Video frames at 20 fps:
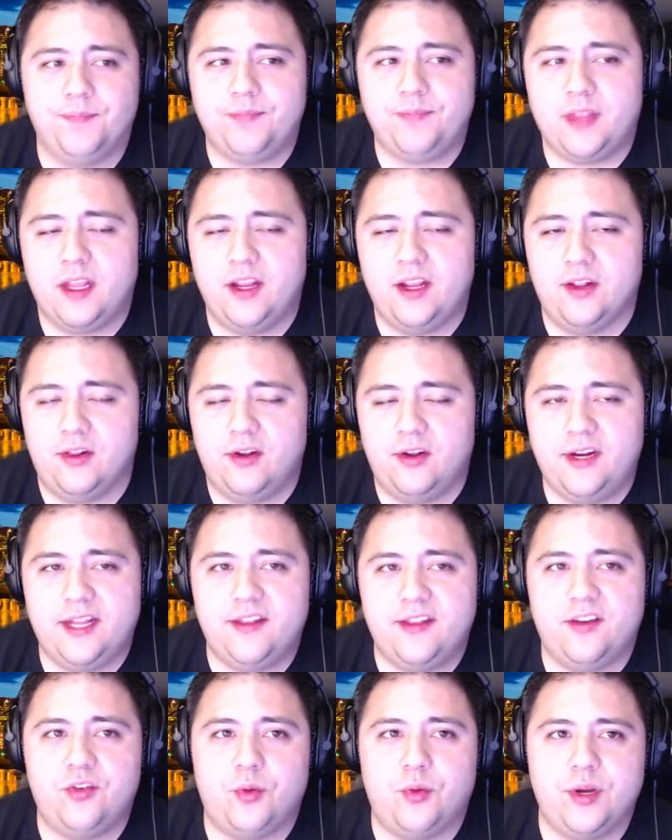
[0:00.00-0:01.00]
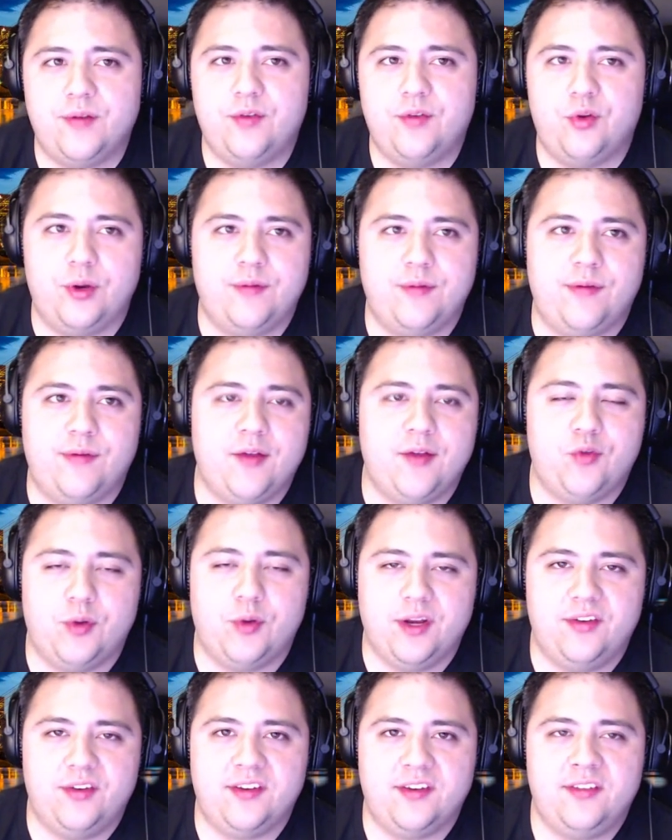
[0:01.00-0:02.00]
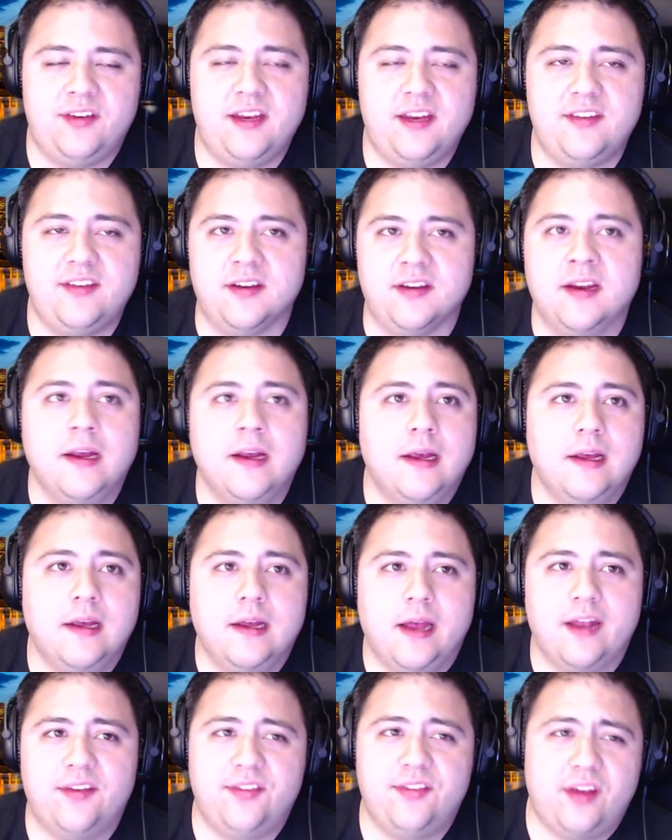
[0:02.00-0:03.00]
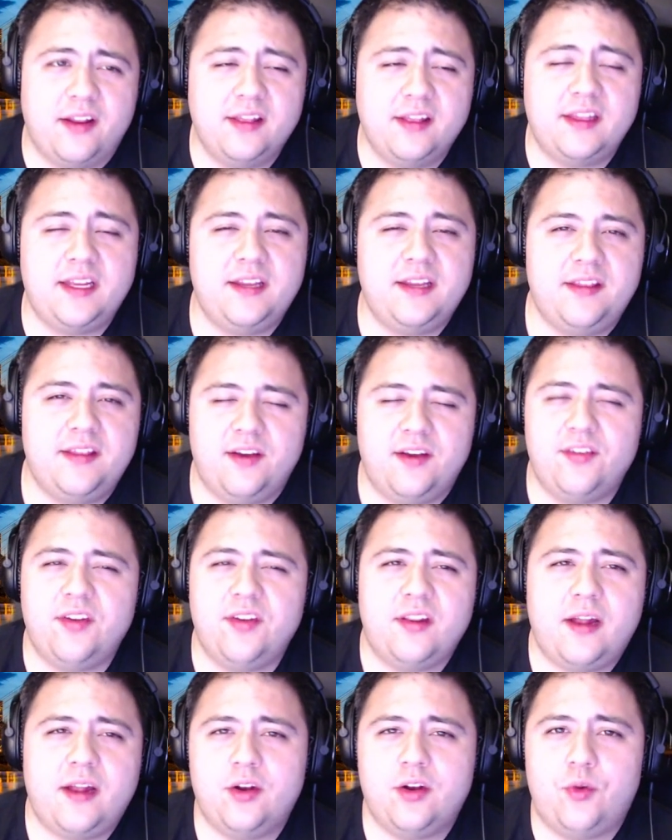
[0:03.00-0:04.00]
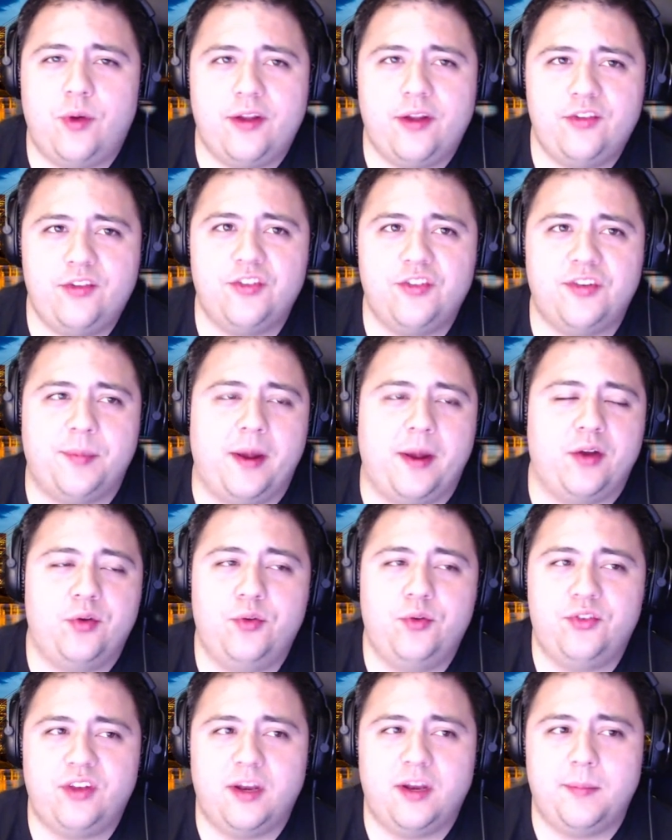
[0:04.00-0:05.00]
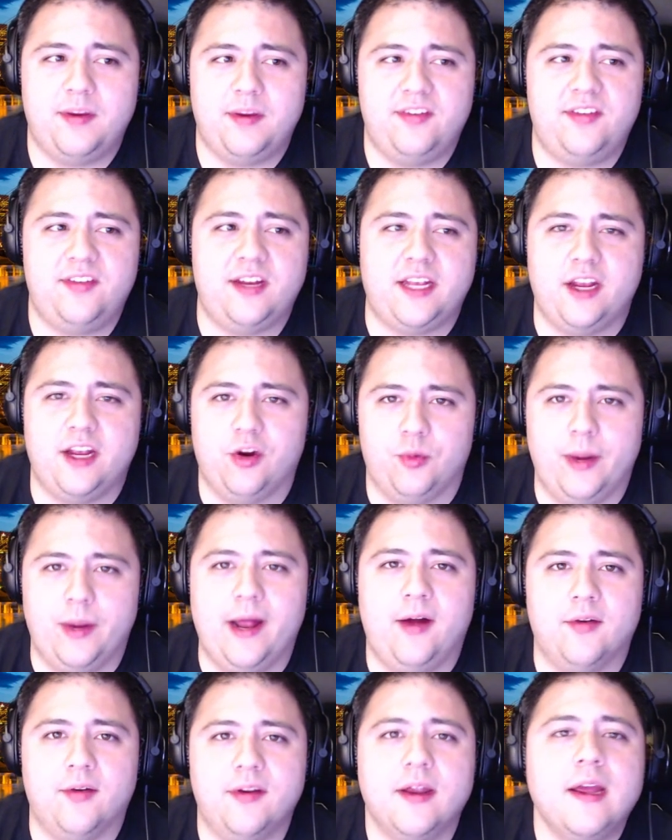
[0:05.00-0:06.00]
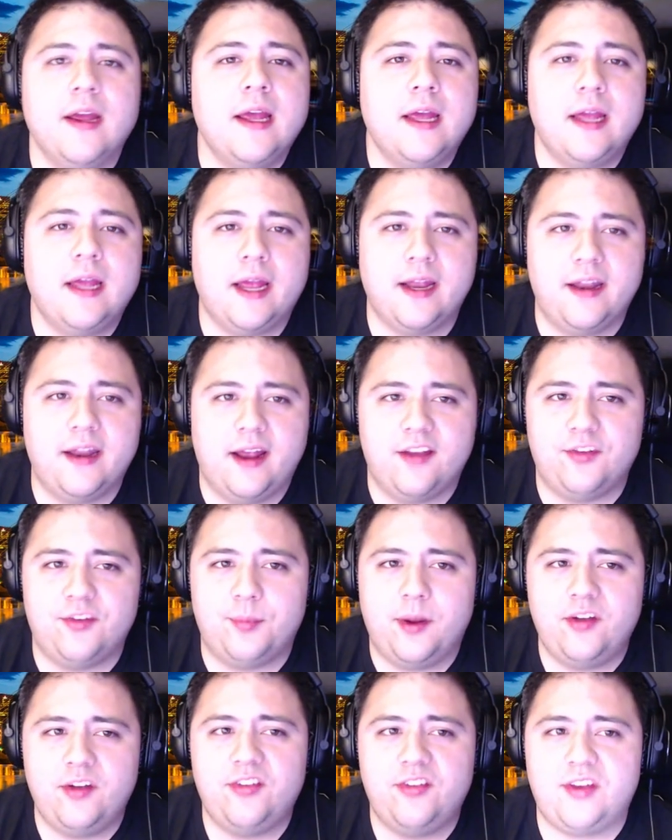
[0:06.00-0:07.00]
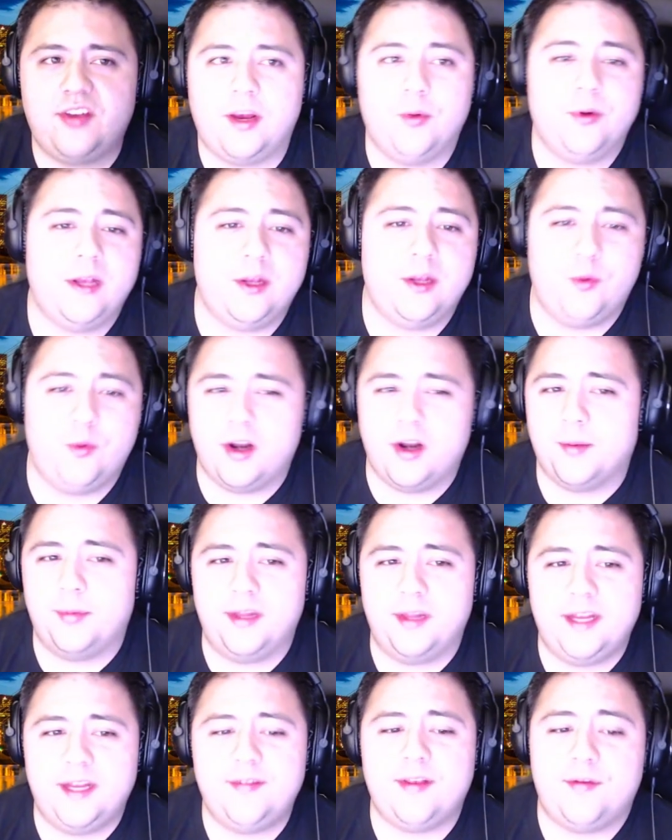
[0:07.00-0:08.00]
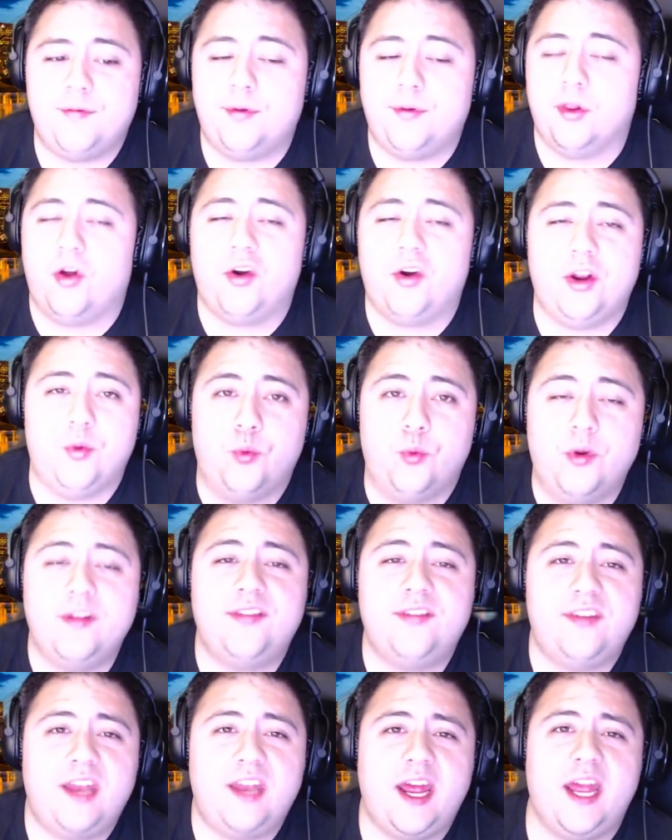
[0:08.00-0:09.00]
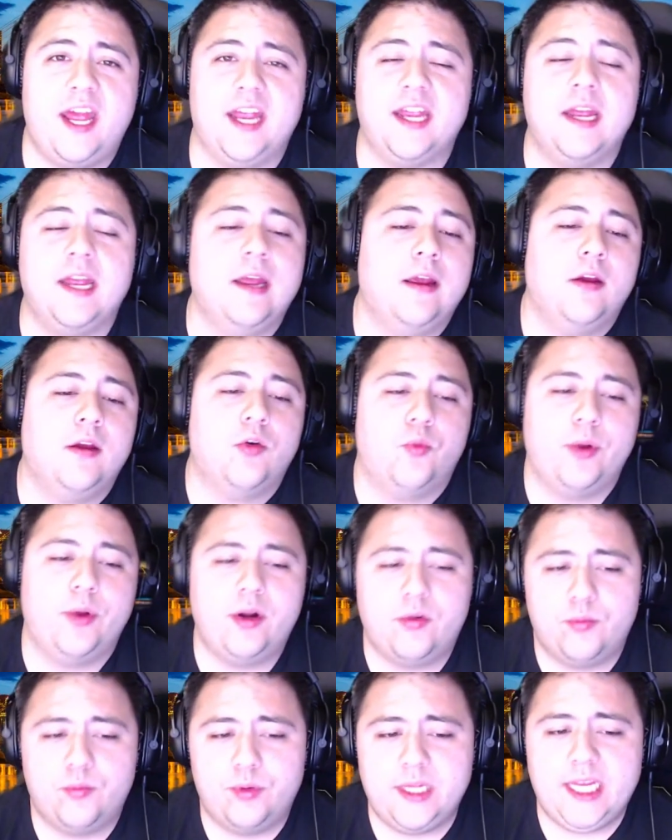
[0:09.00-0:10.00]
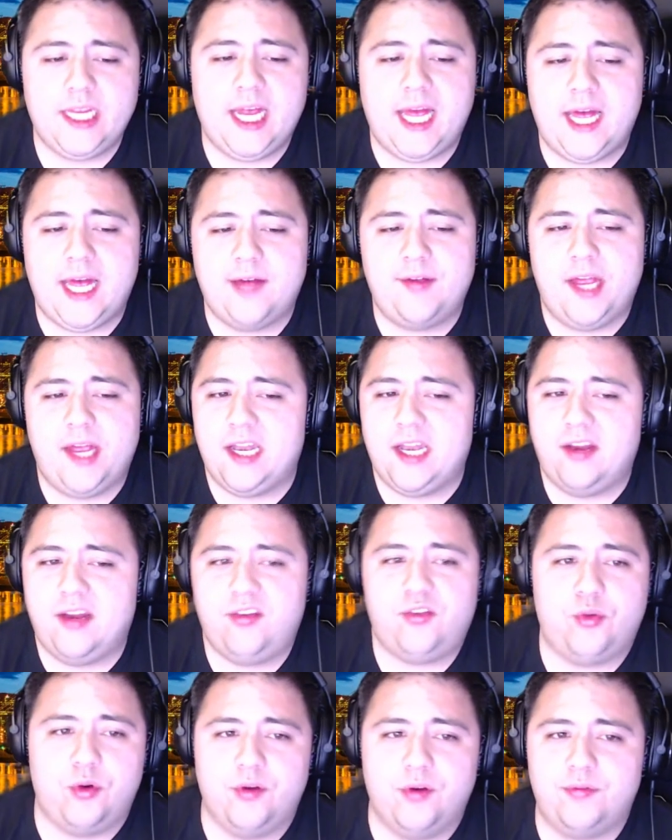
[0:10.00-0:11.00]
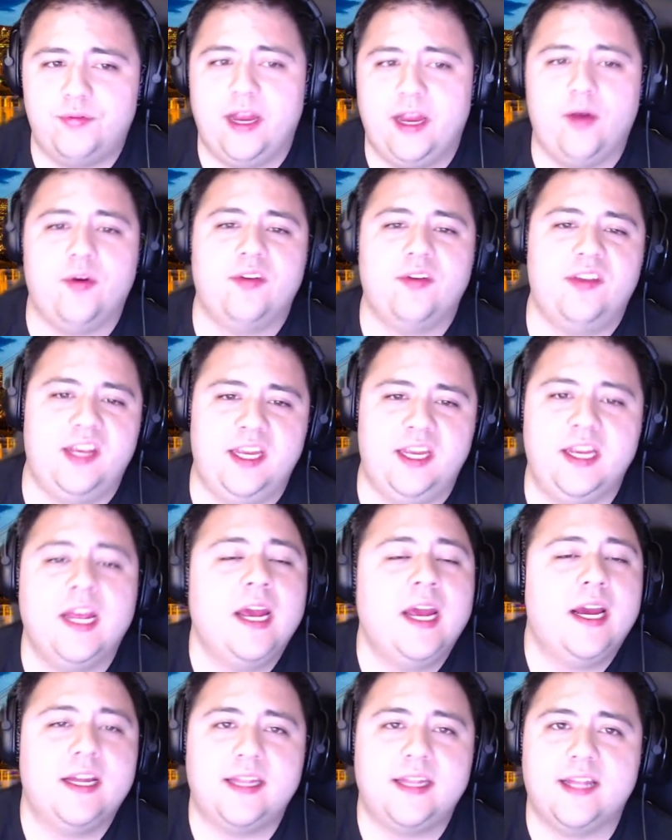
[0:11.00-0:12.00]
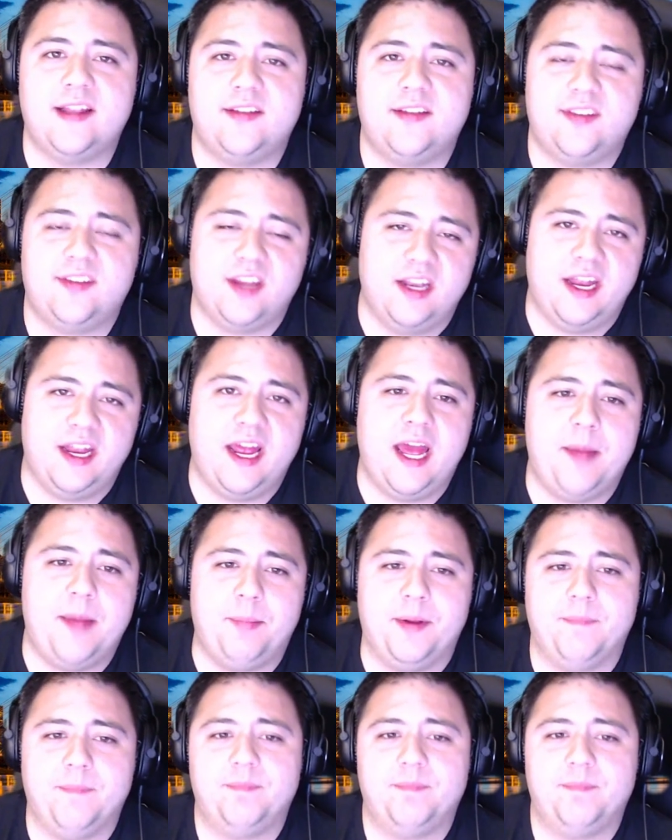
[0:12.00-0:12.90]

You look at the 2025-26 season, and suddenly there's a lot of questions about who's going to be sticking around. And as much as I really want to believe that Vilardi would stay, we don't really have any sort of guarantee that that's going to happen.